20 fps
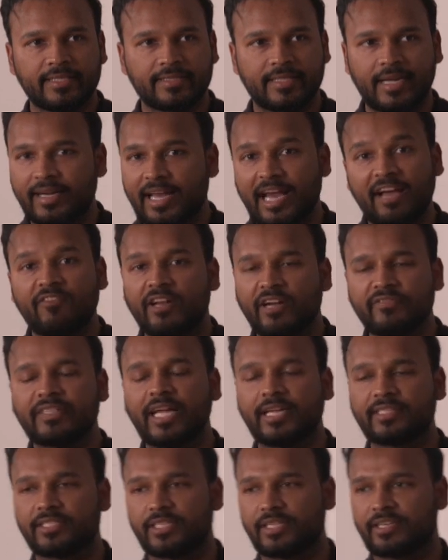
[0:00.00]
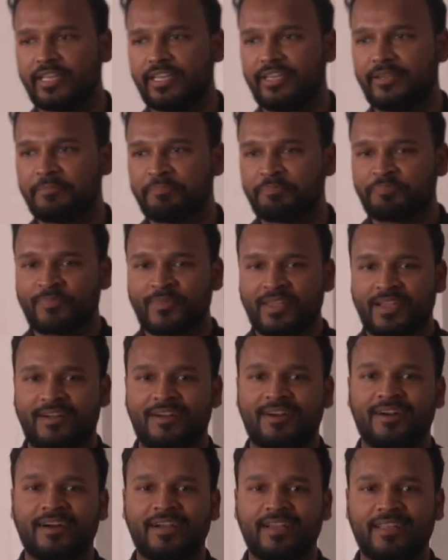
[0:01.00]
is that I've lived that journey.
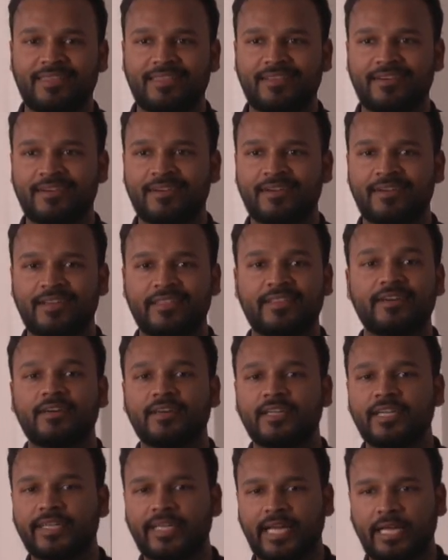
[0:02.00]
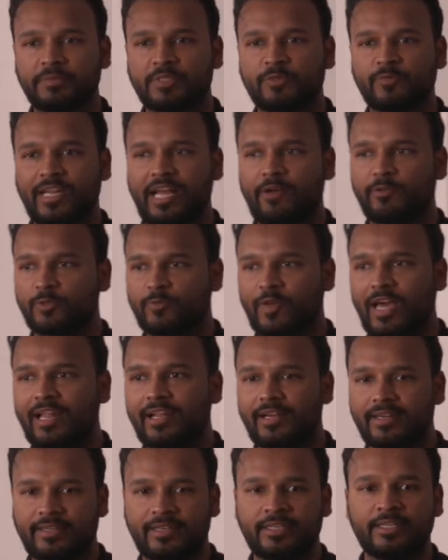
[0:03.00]
Uh, in, the, in the early times when I was
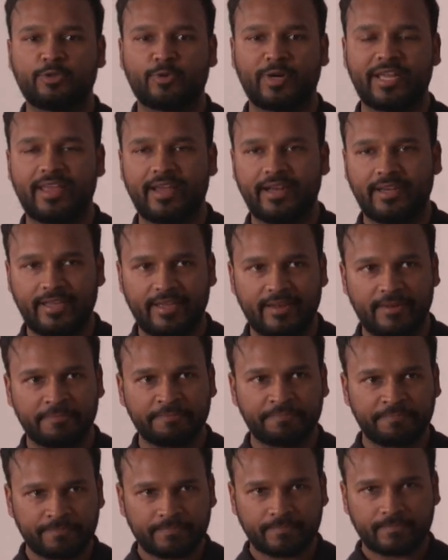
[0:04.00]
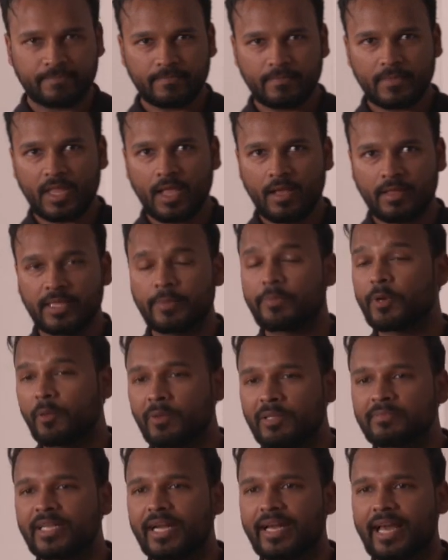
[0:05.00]
validator in 2018, the
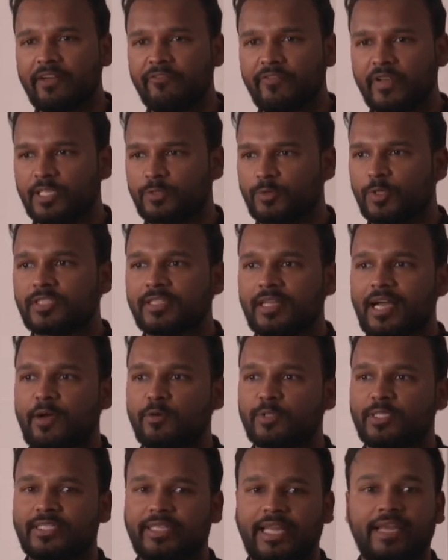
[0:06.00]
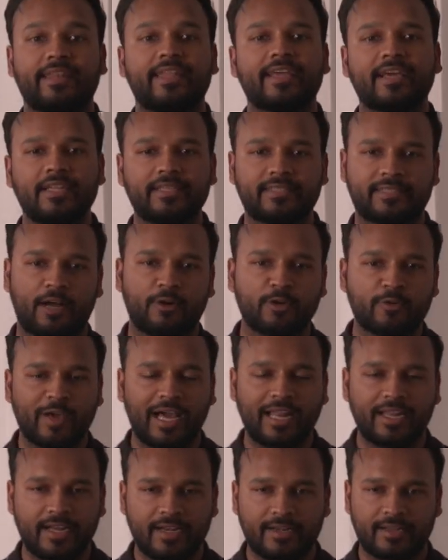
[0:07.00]
problem that I faced was I was a technically sound
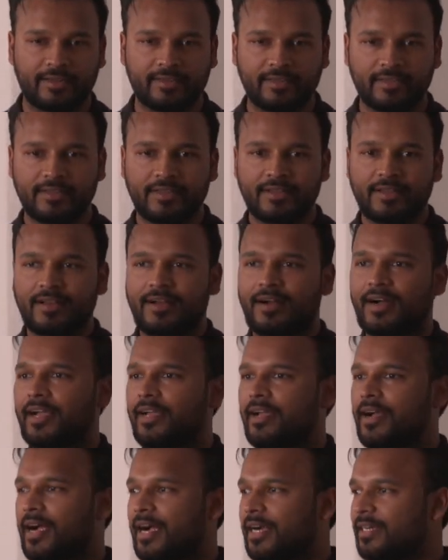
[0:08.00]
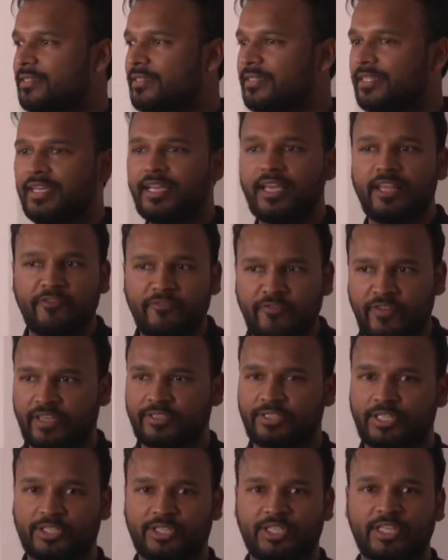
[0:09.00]
validator. I had the
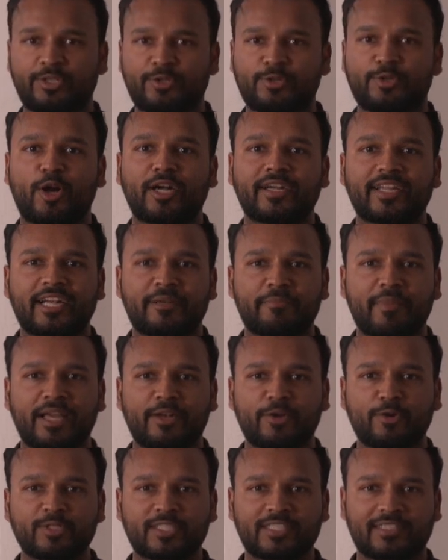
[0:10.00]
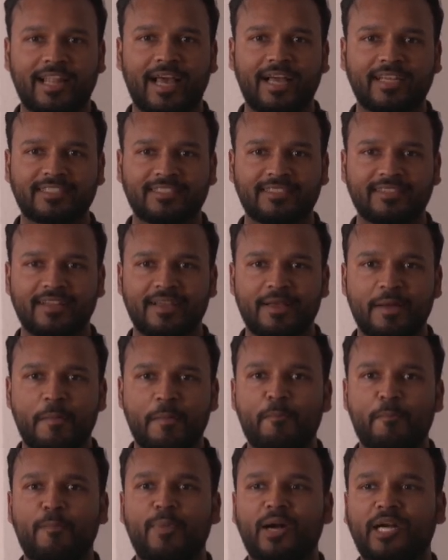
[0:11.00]
infrastructure to not get my nodes slashed,
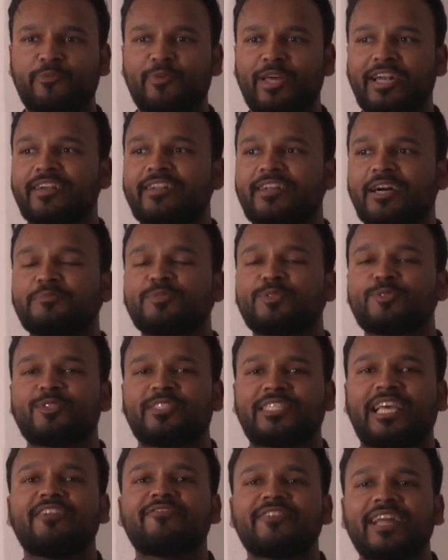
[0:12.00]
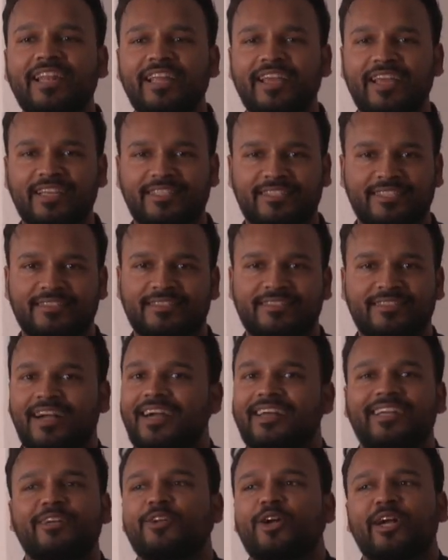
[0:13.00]
but when it comes to self-delegations,
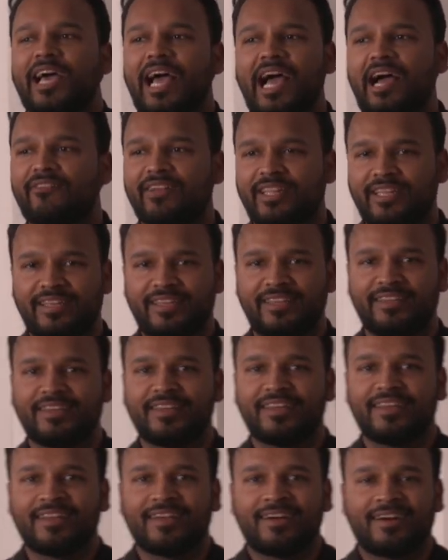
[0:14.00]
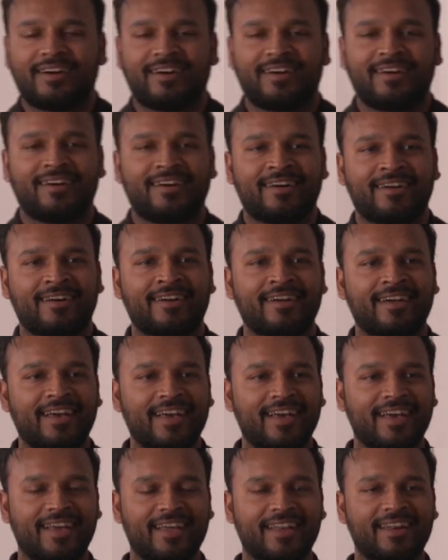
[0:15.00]
I did not have any. Uh,
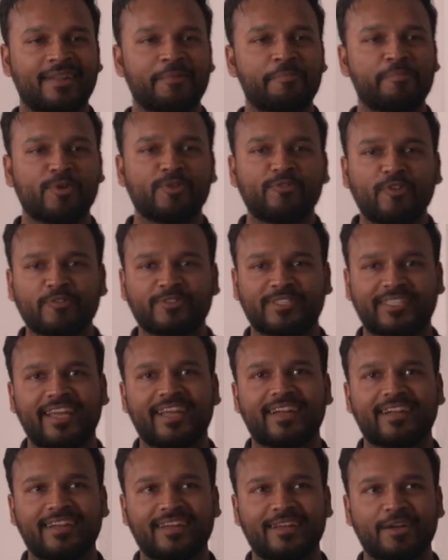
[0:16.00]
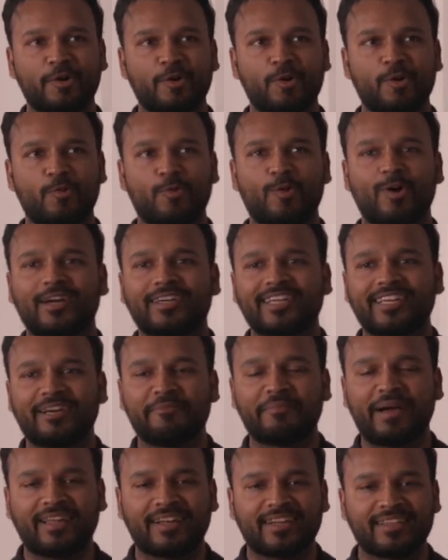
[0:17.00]
and proof of stake worked in
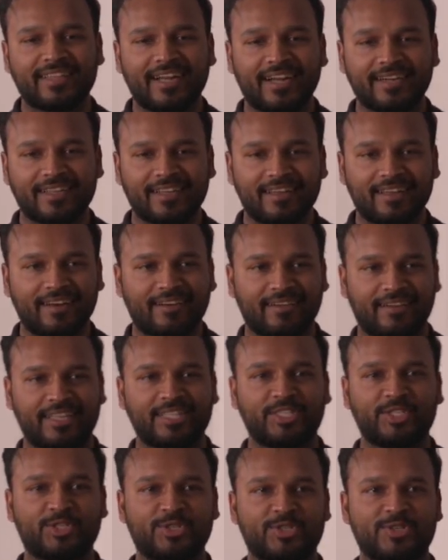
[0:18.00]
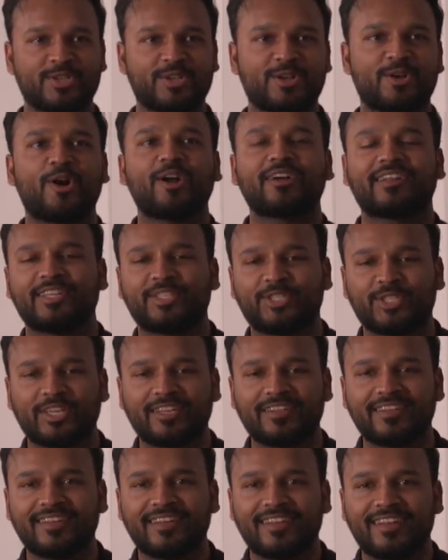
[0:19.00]
a manner that rich got
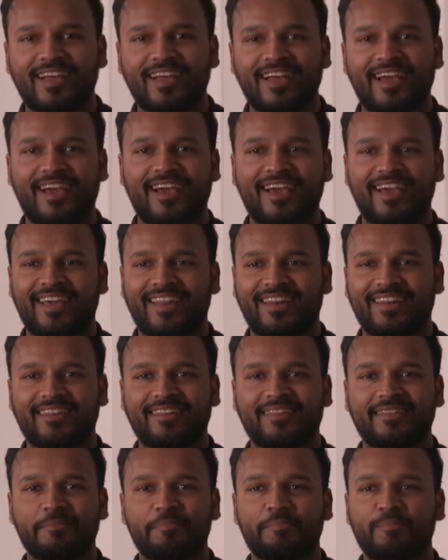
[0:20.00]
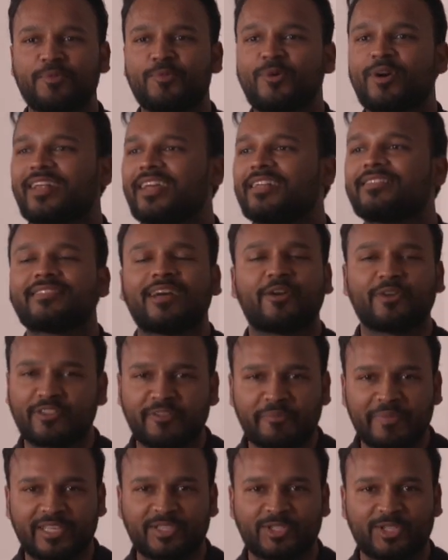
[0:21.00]
richer and poor gets out of
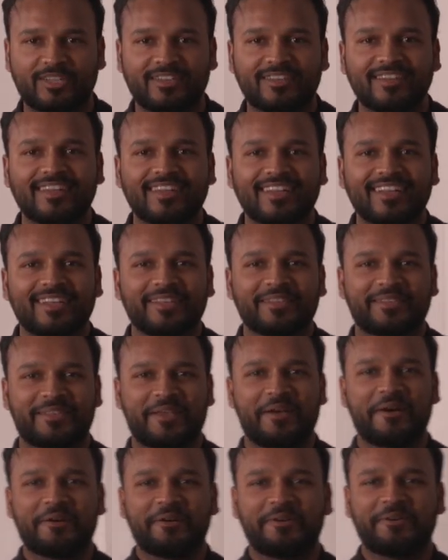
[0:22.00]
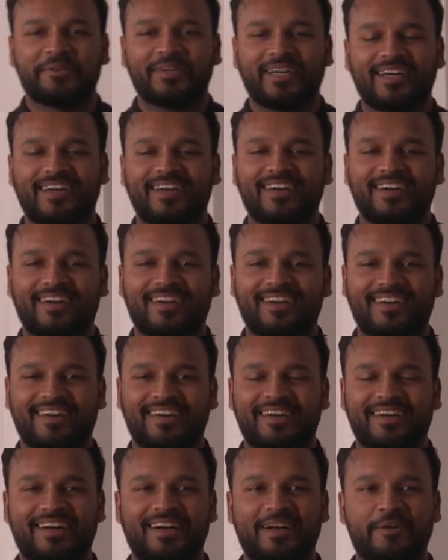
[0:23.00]
the picture. So
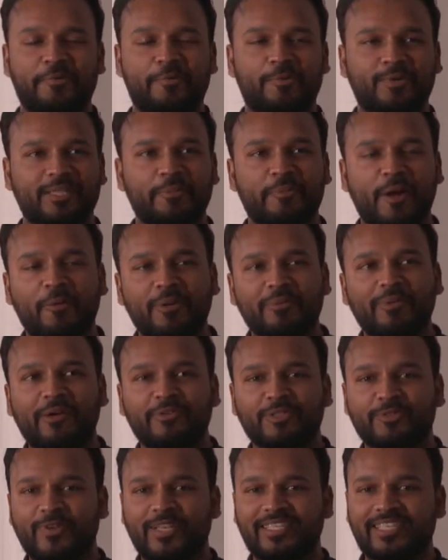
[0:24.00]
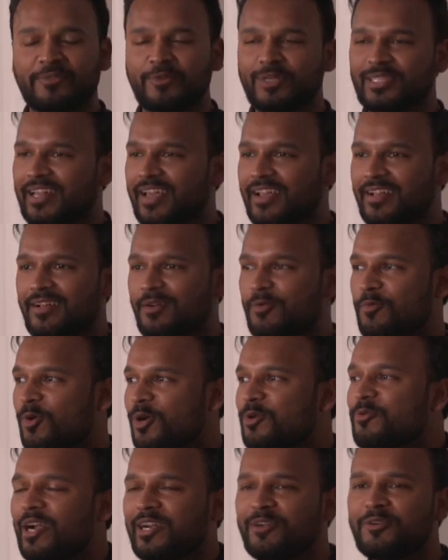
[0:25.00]
uh, the problem I was facing was like,
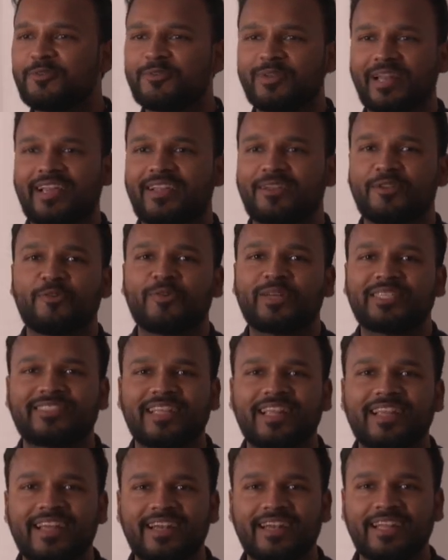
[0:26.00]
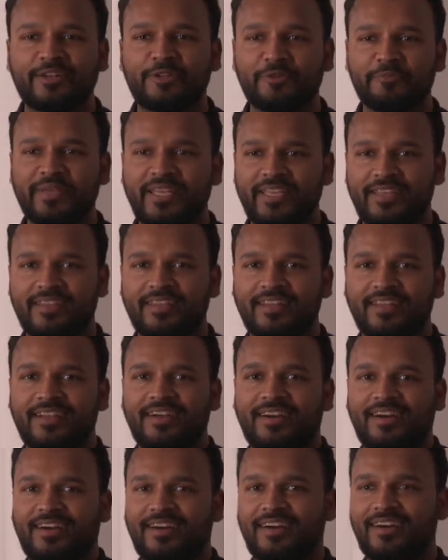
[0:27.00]
what do I do? Like no one is delegating to me.
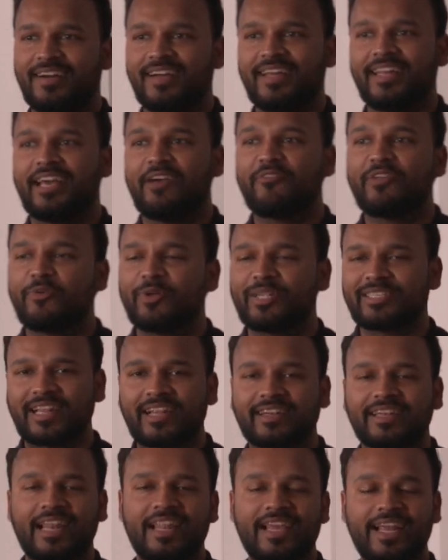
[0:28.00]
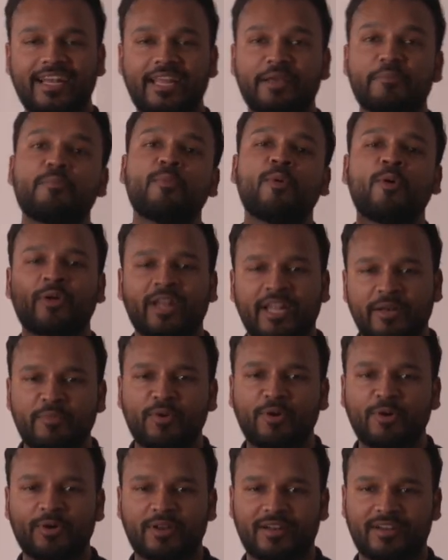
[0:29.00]
Uh, and everyone is like delegating more and
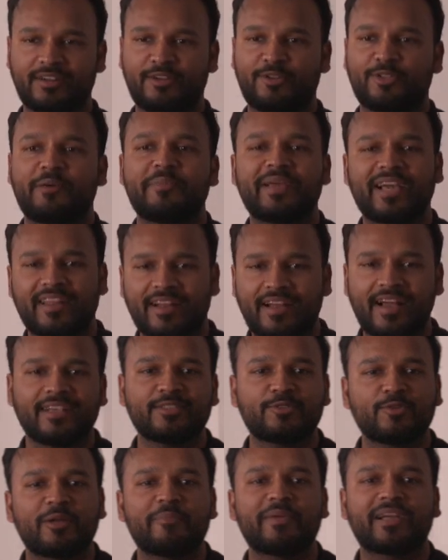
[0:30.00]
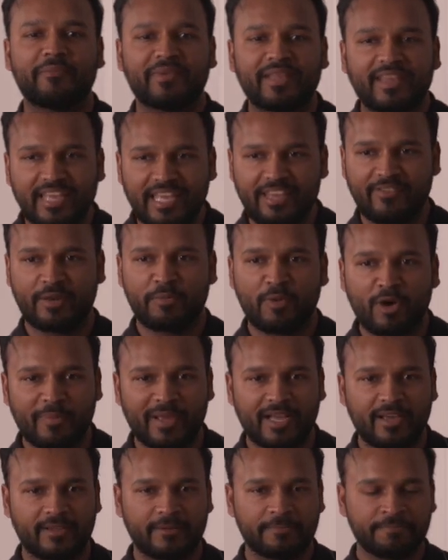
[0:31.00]
more to the bigger guys who are becoming even more
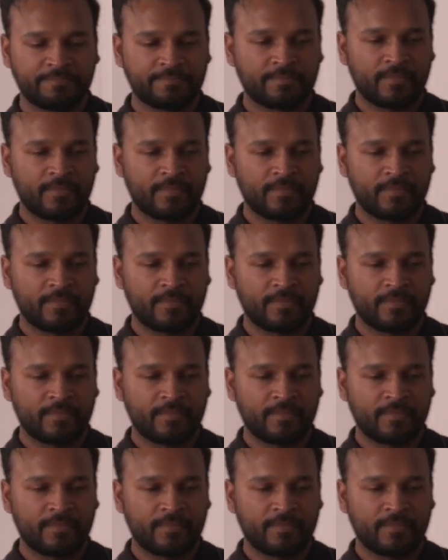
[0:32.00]
bigger.